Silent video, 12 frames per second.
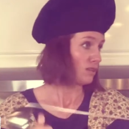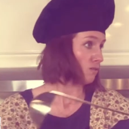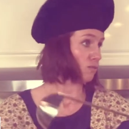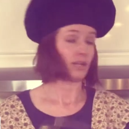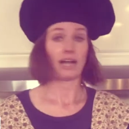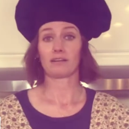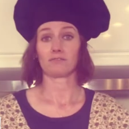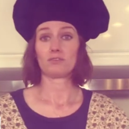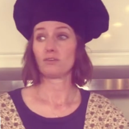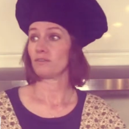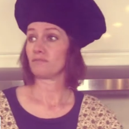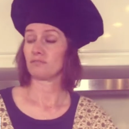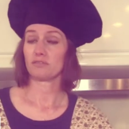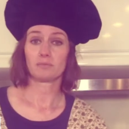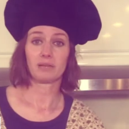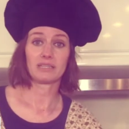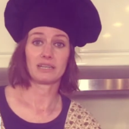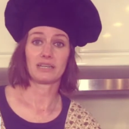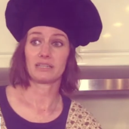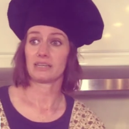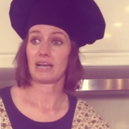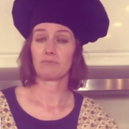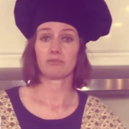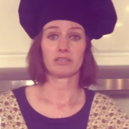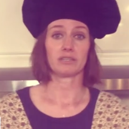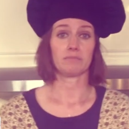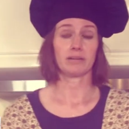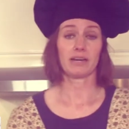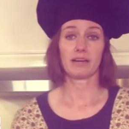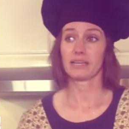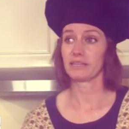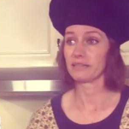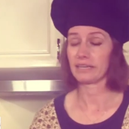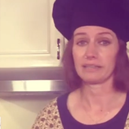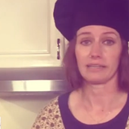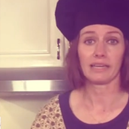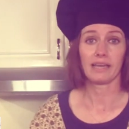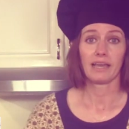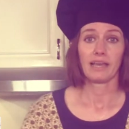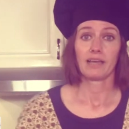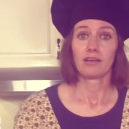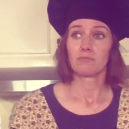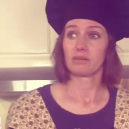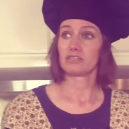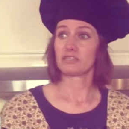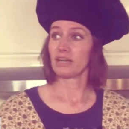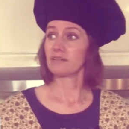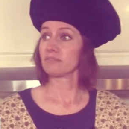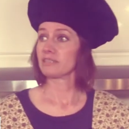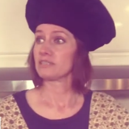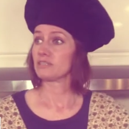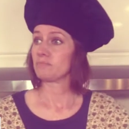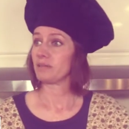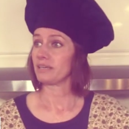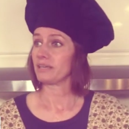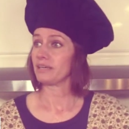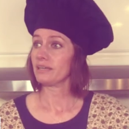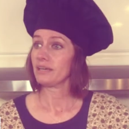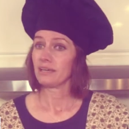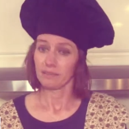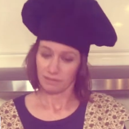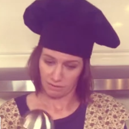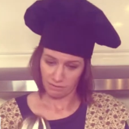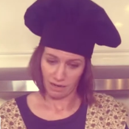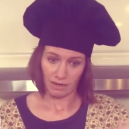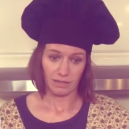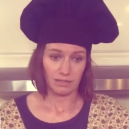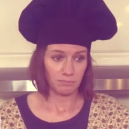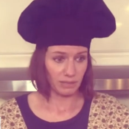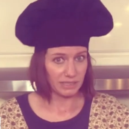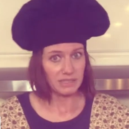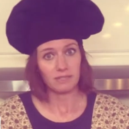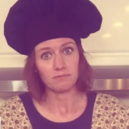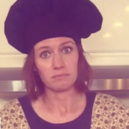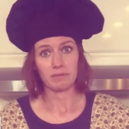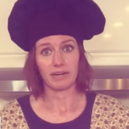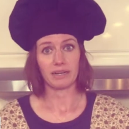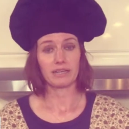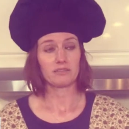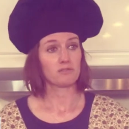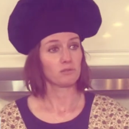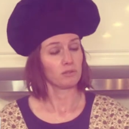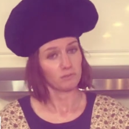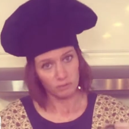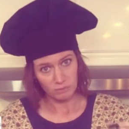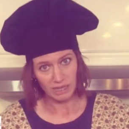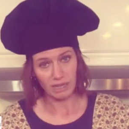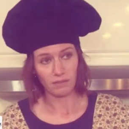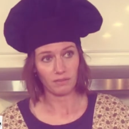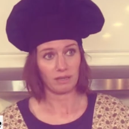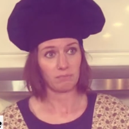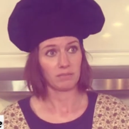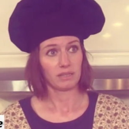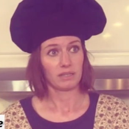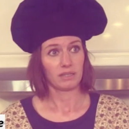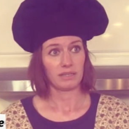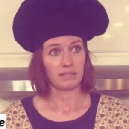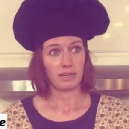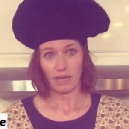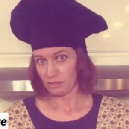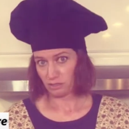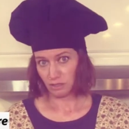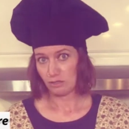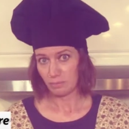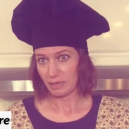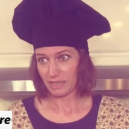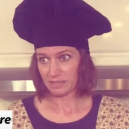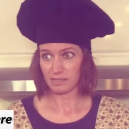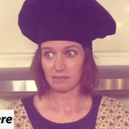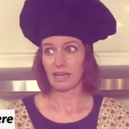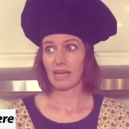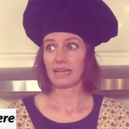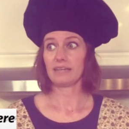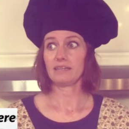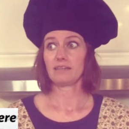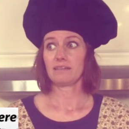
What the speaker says: Well, I don't know if you've spent any time with an American lately, but generally speaking, there are plenty of Americans who, if you tell them not to go past a line,